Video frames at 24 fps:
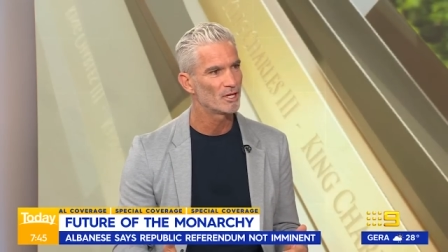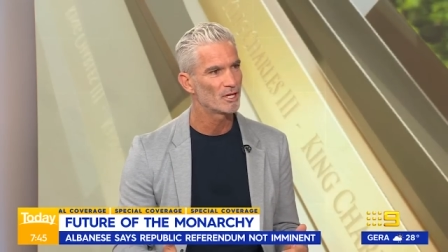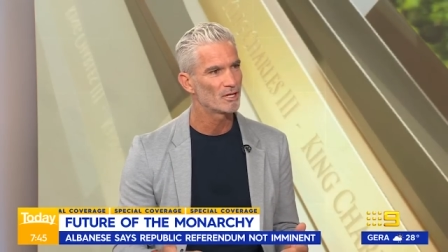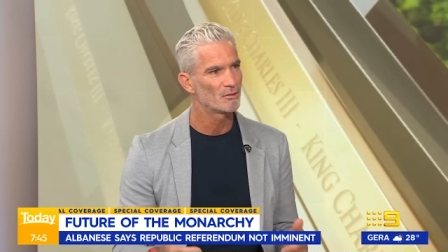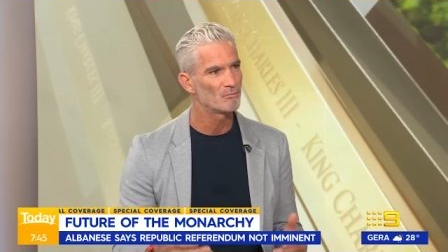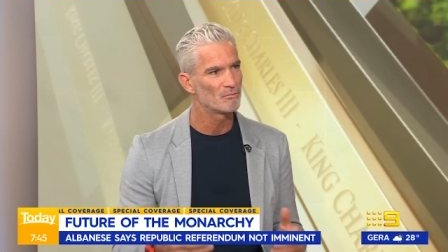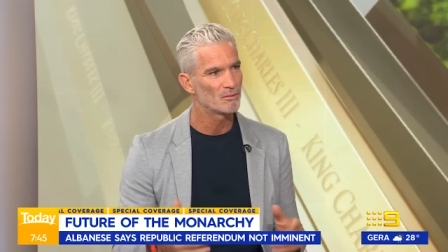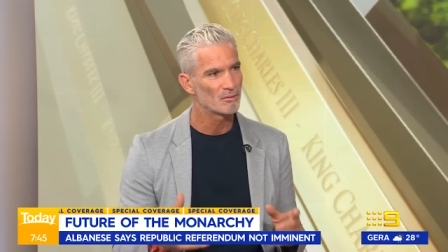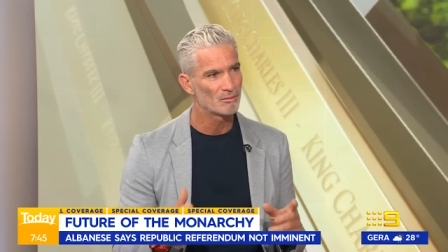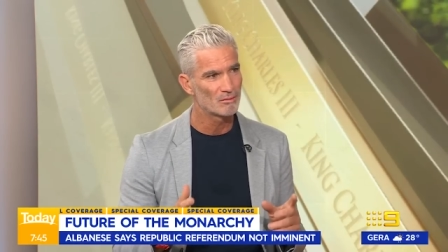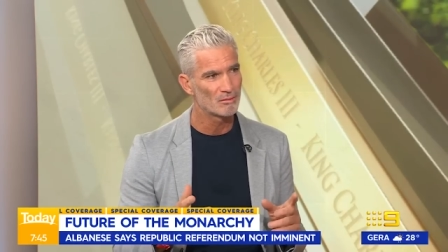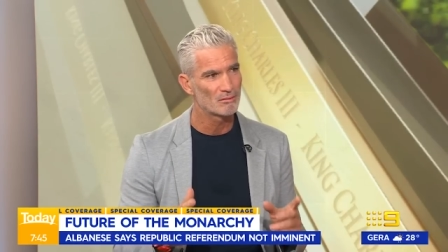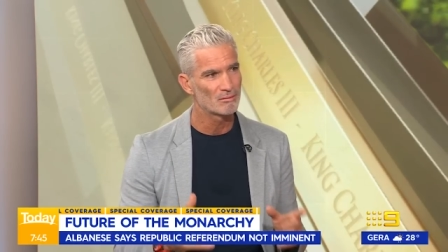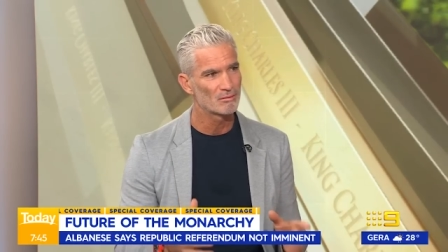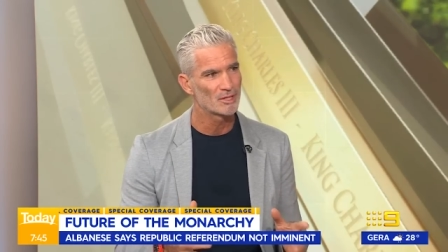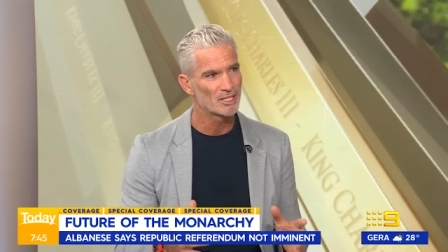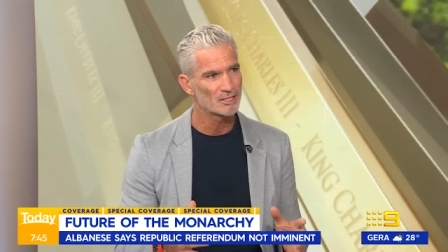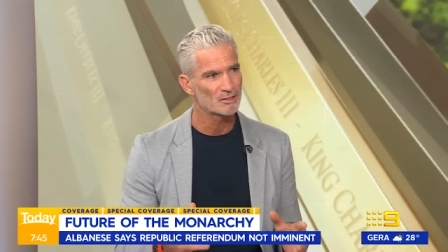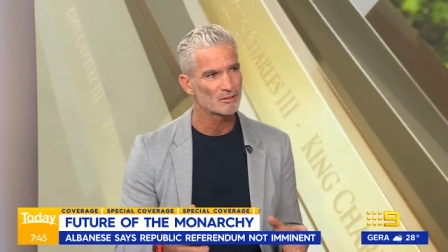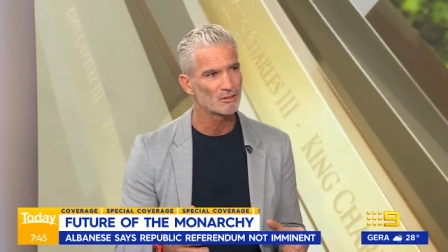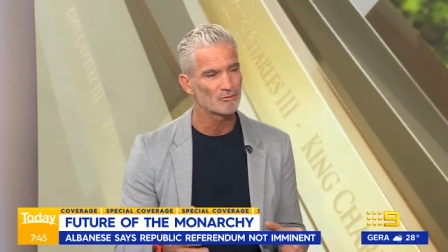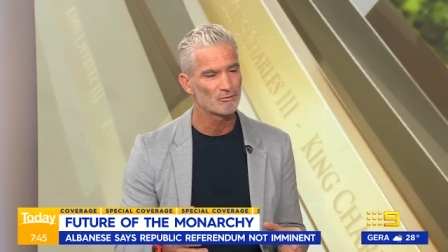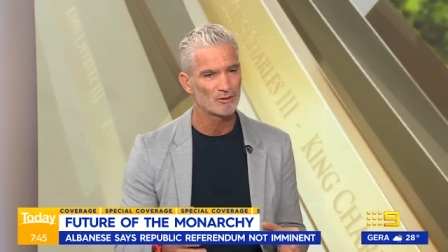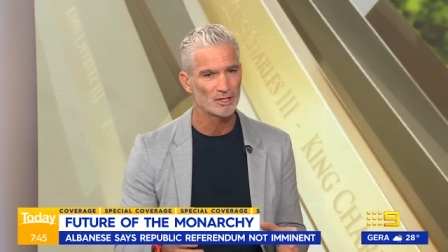And
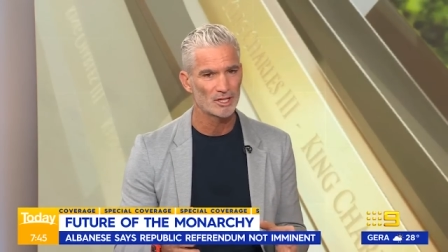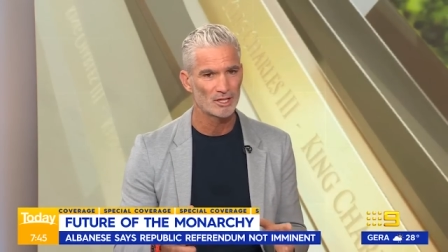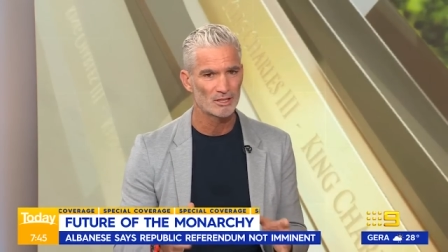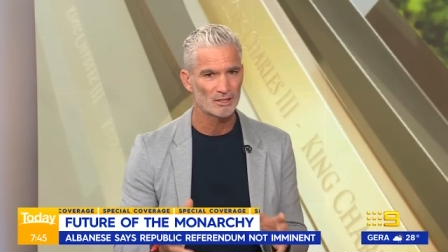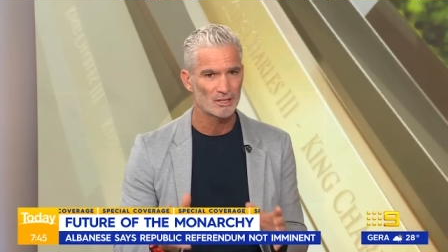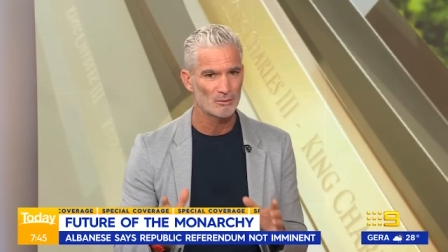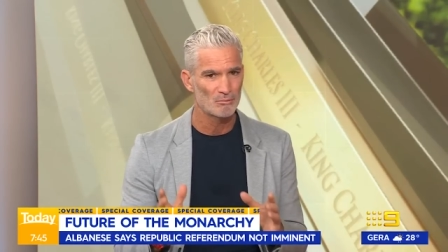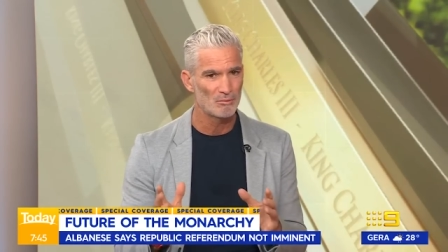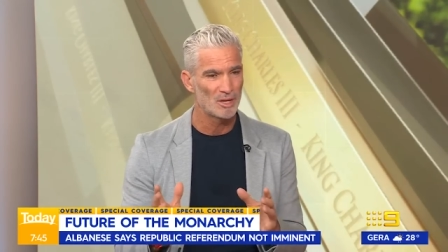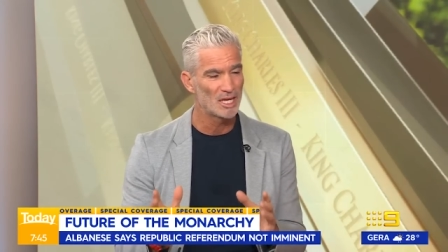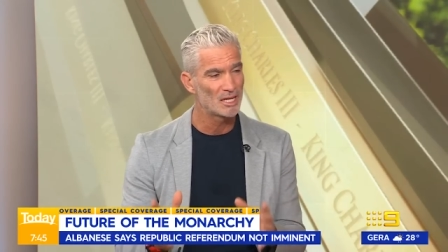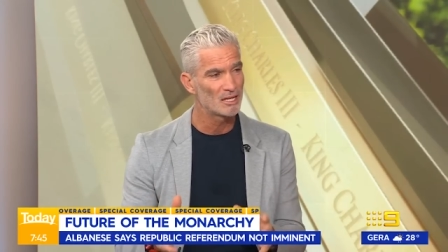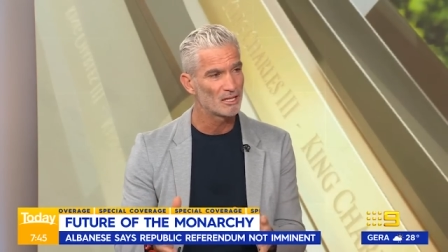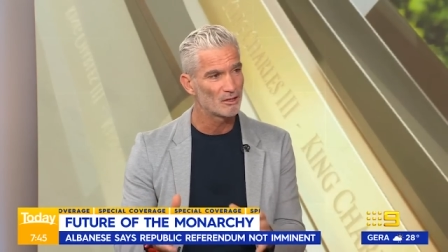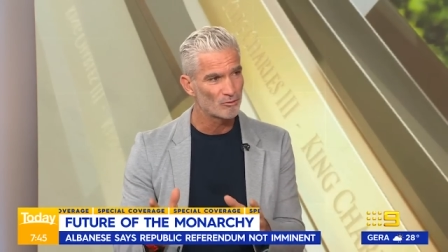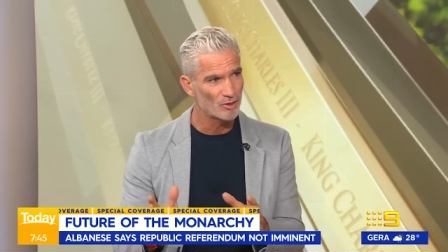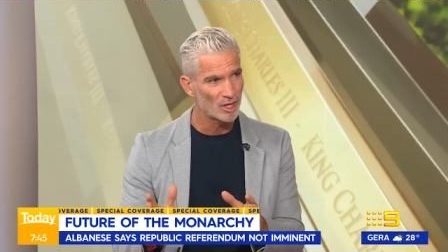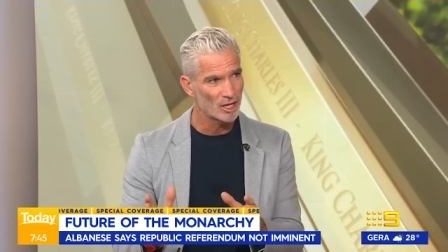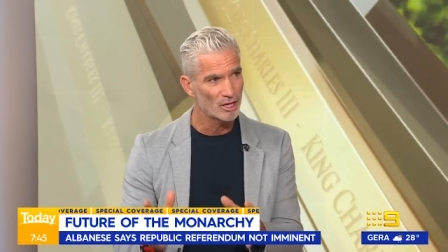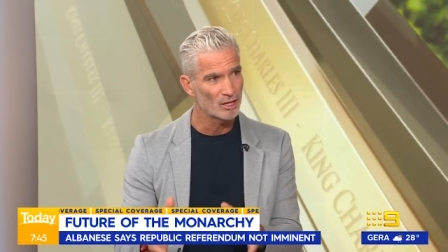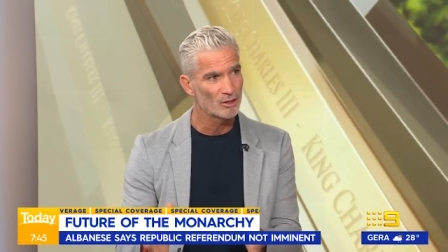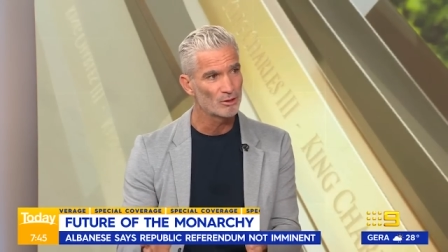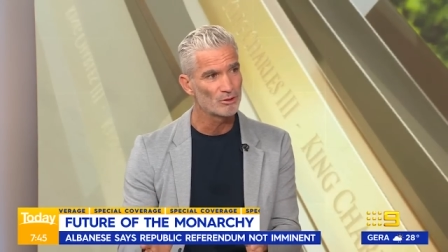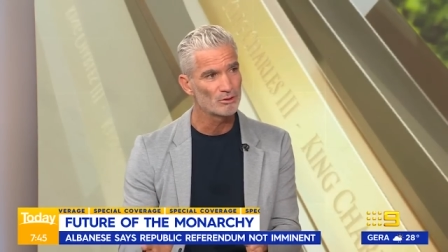let's not forget that many of
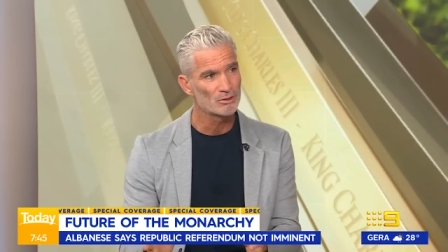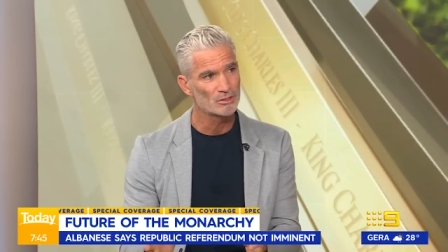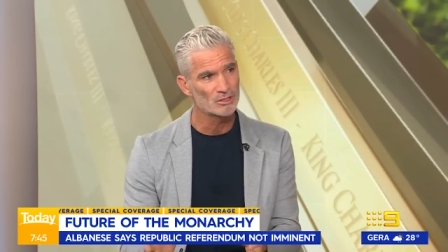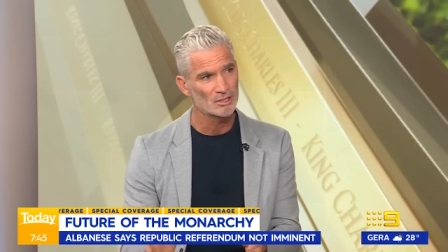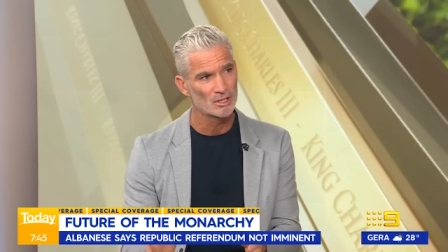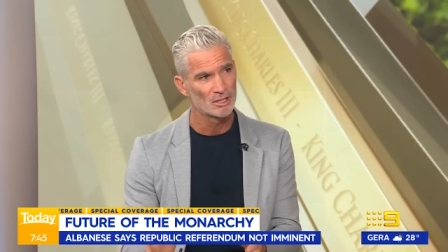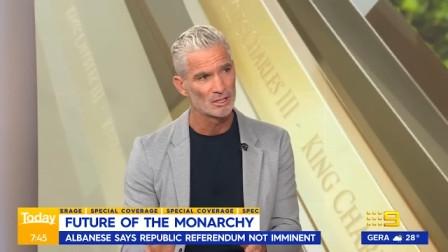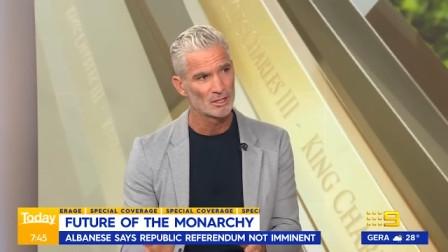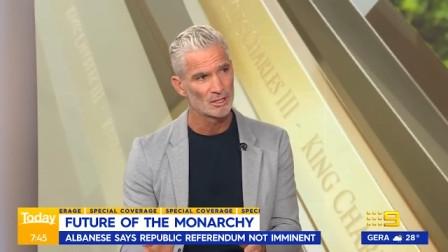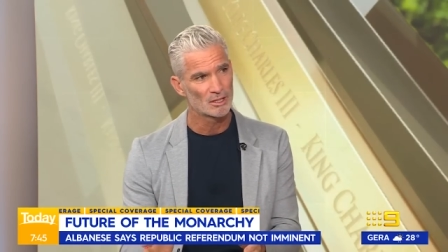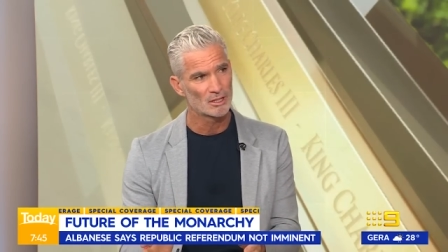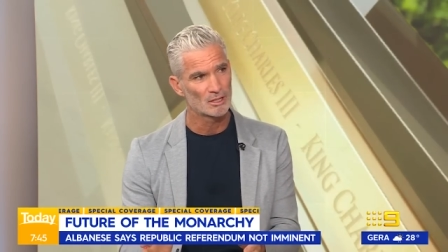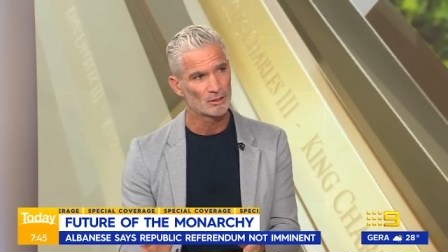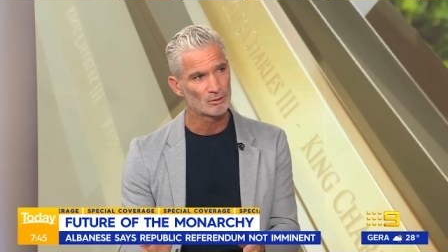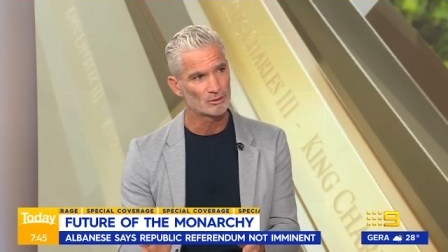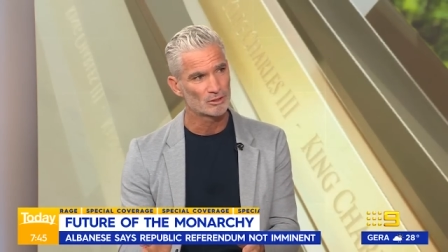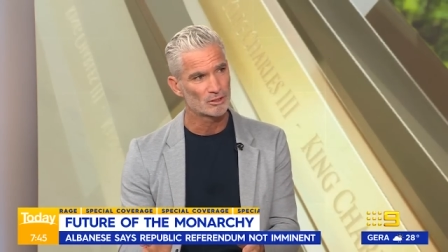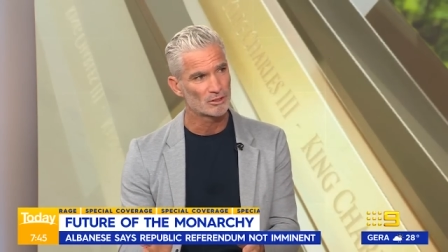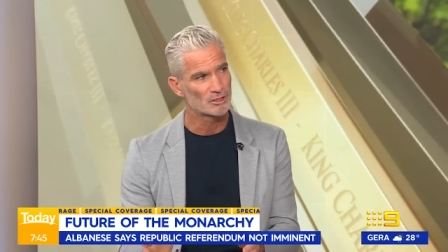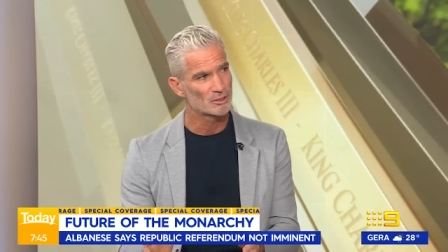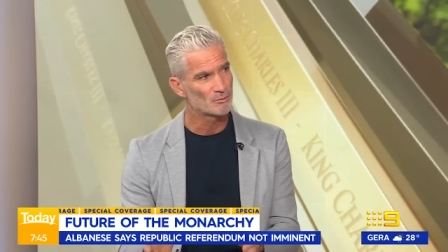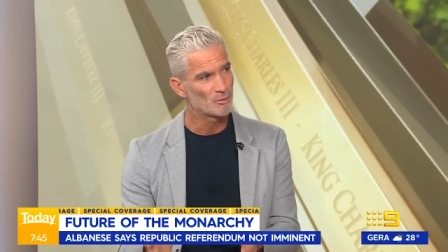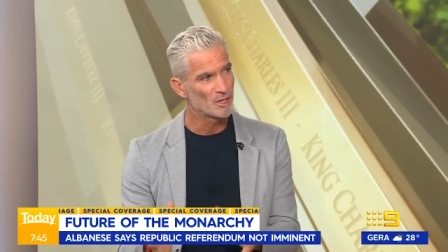those cultures,